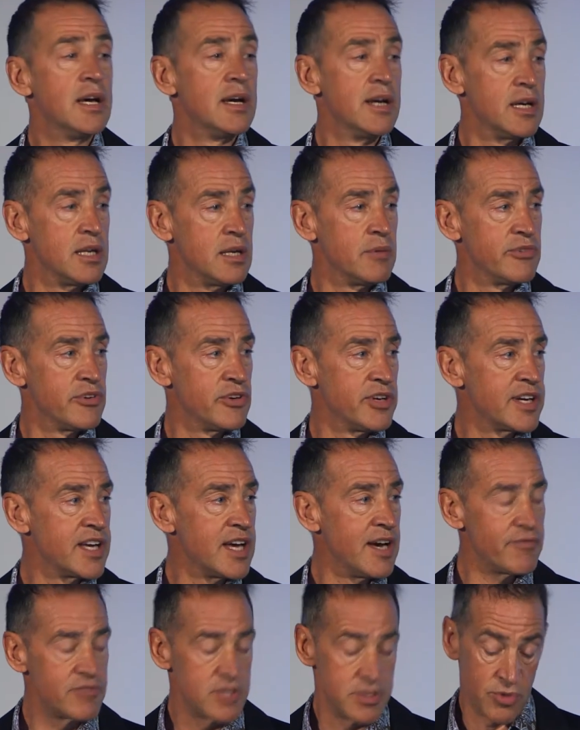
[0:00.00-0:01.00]
And I'm very
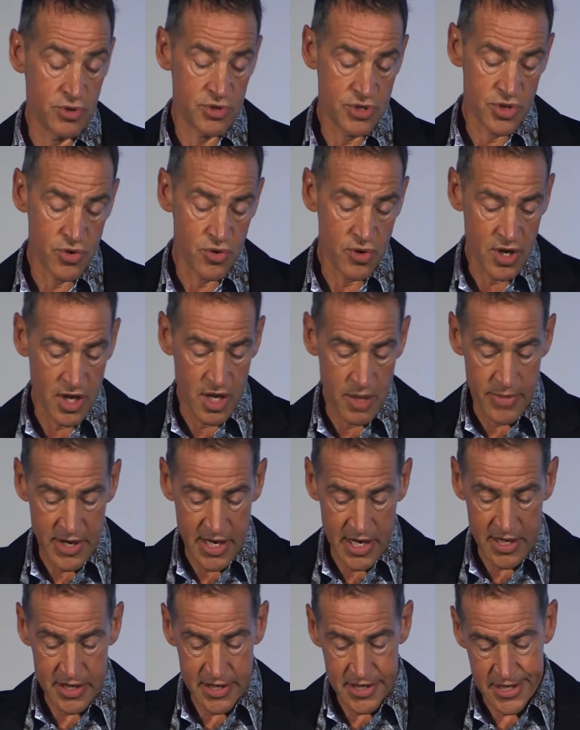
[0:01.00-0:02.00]
comfortable talking
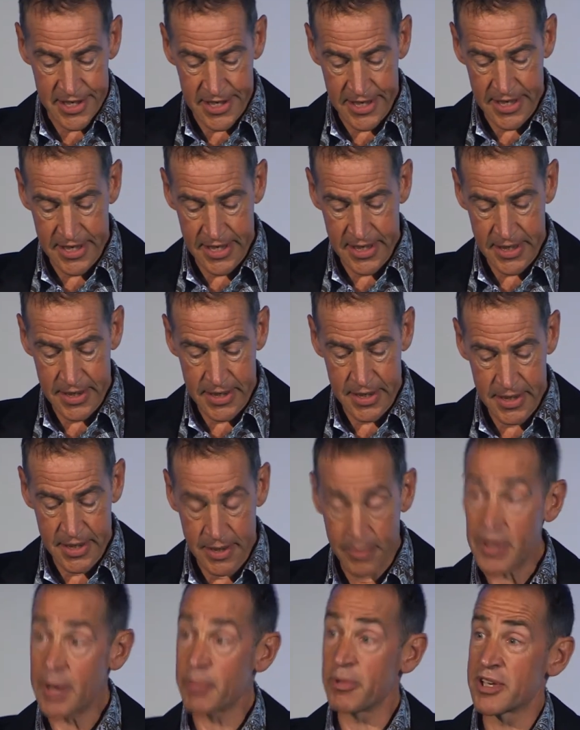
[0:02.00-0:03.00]
about the
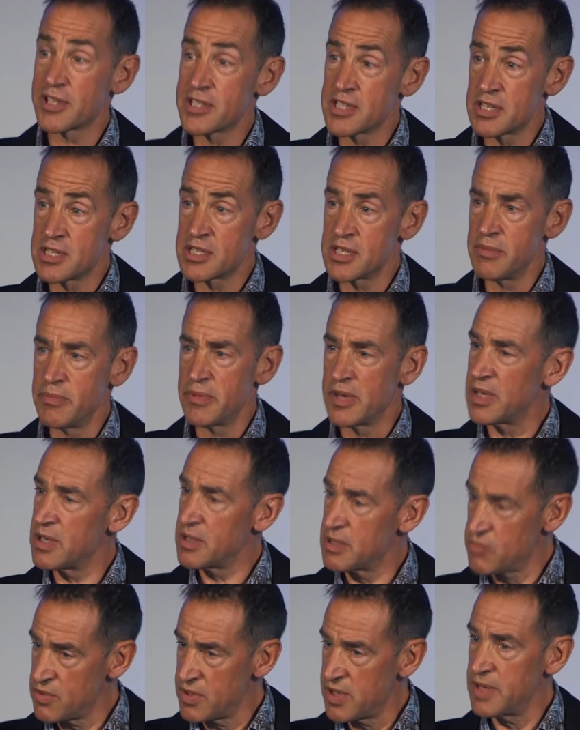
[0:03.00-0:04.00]
public system
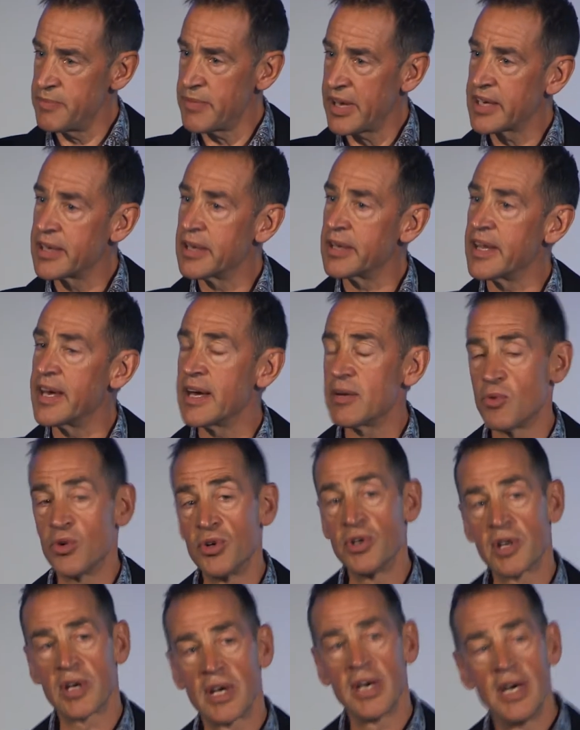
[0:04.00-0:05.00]
and really making that
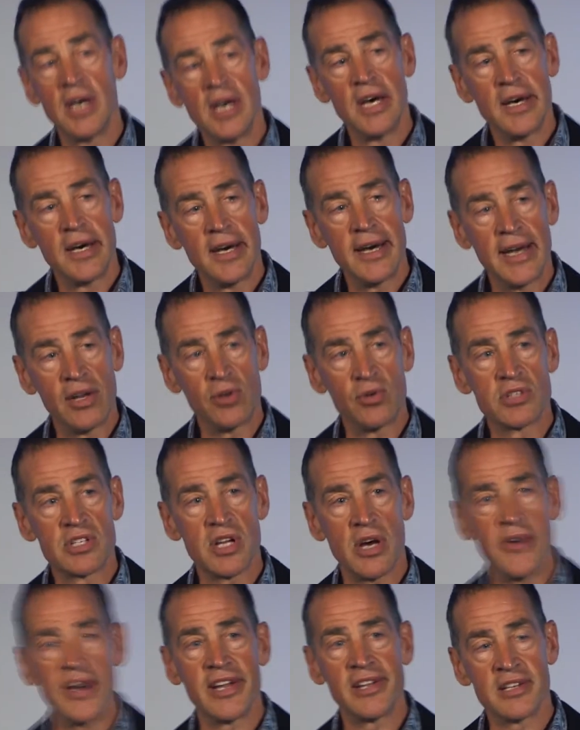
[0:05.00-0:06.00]
work, and
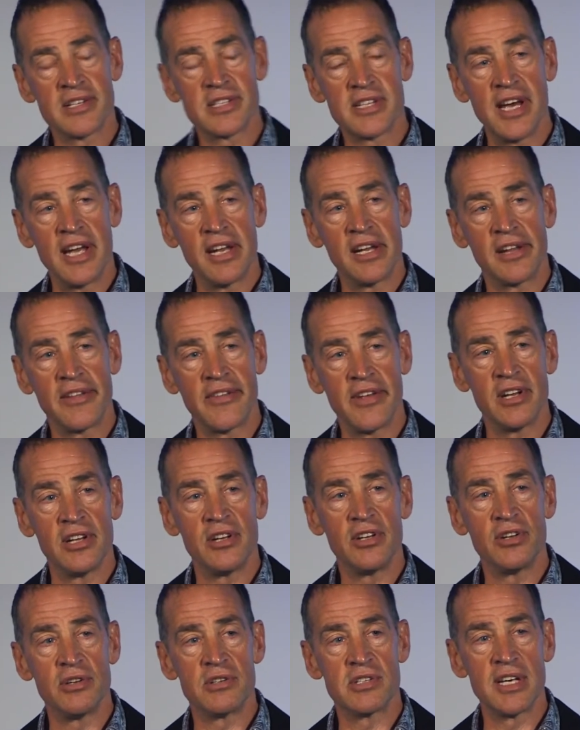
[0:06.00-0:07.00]
also understanding that
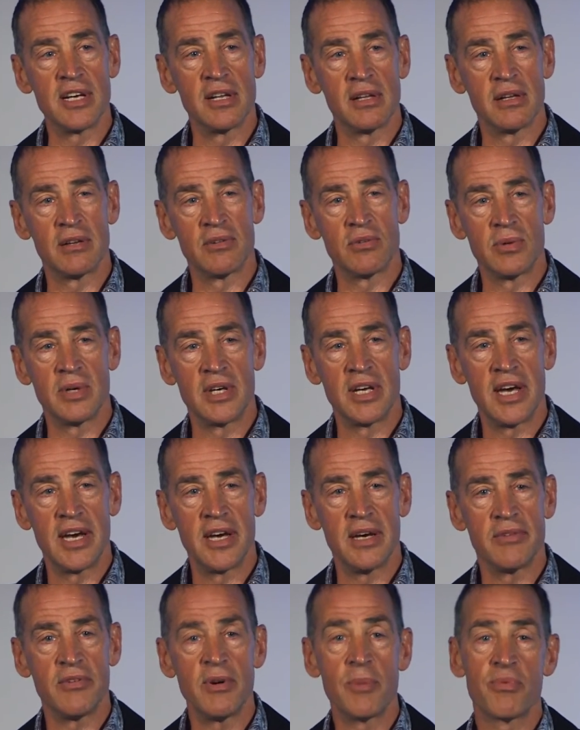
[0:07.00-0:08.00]
in New Zealand we
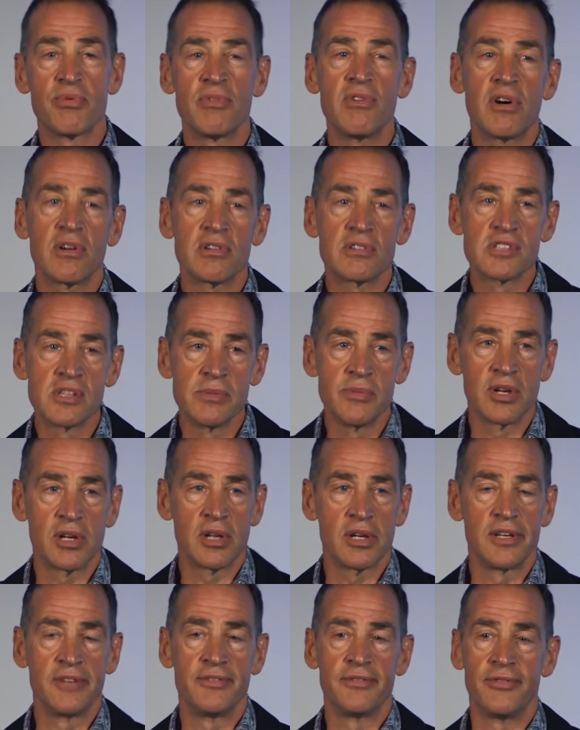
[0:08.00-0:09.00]
have
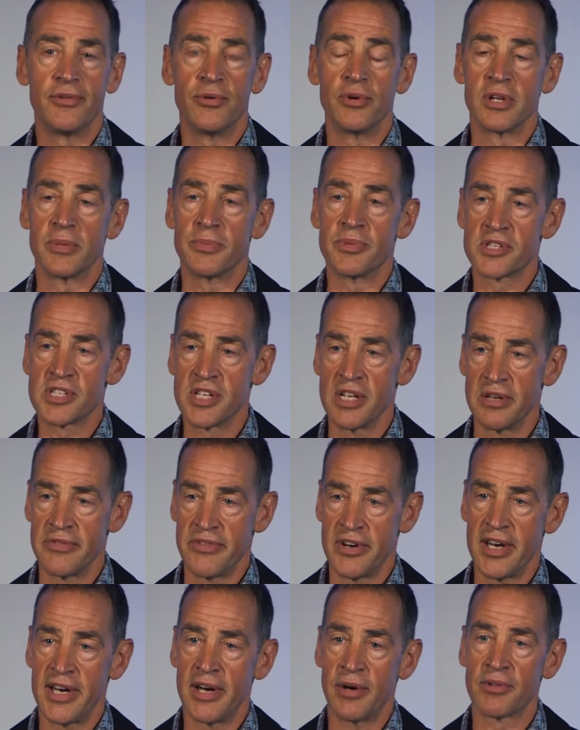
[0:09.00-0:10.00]
approximately 40% of
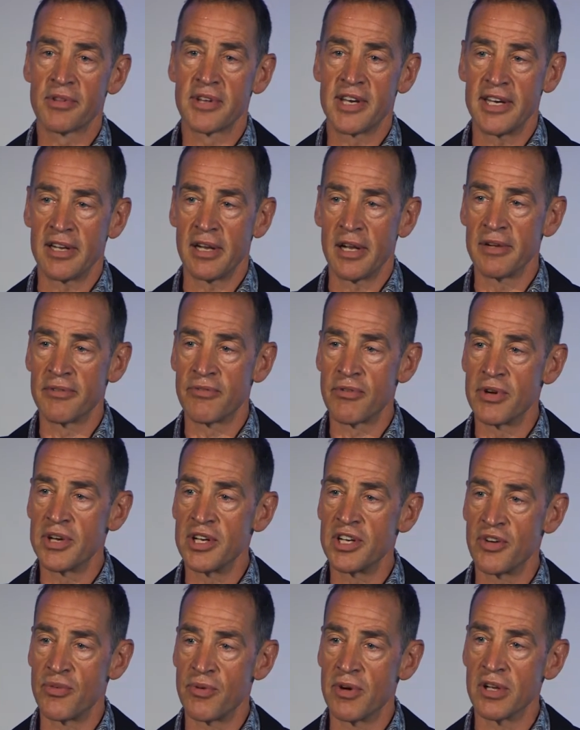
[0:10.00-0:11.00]
our healthcare delivery
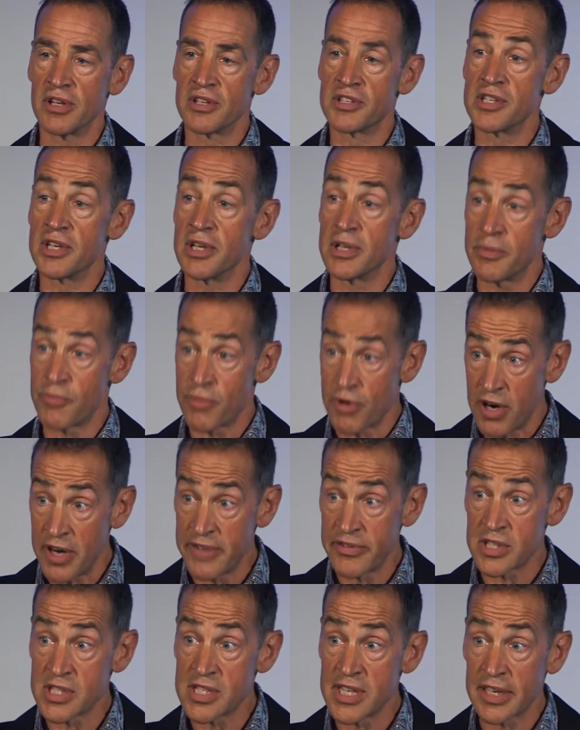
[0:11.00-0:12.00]
in urology in the
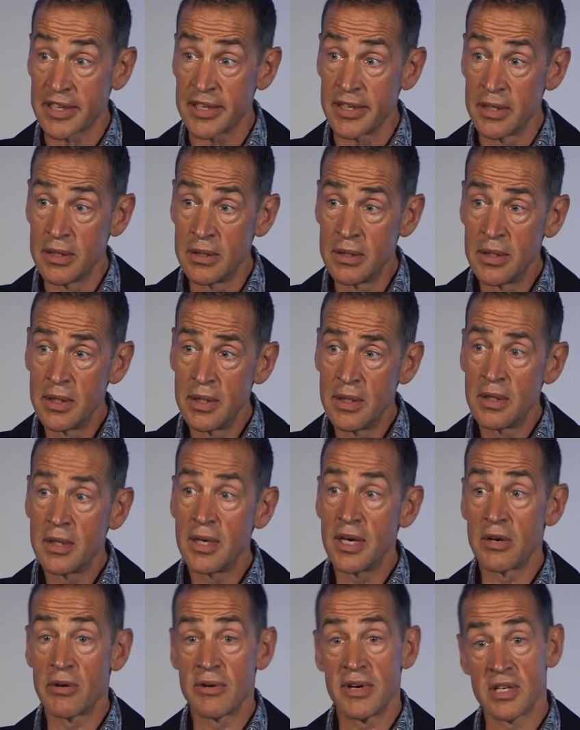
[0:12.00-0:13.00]
private sector
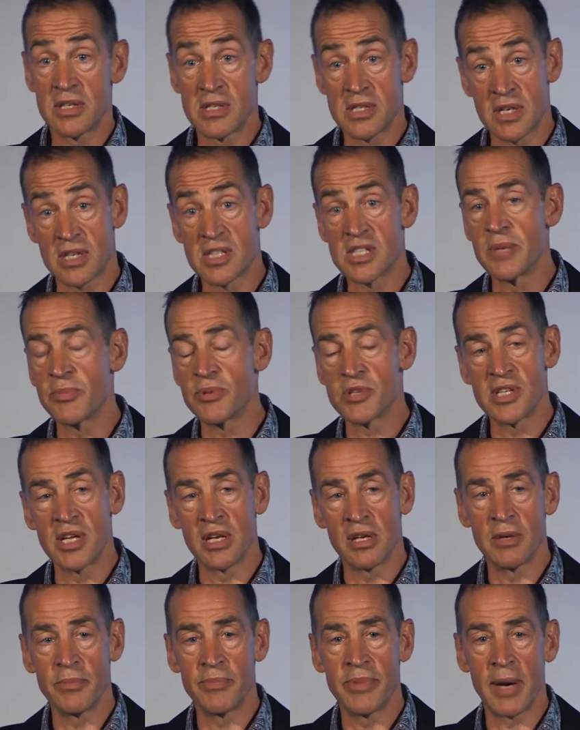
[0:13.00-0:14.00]
and around
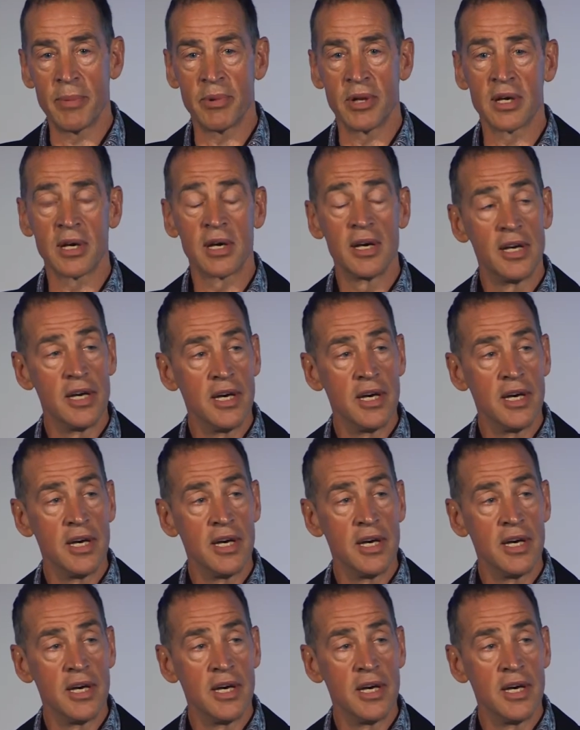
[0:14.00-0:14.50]
60% in public.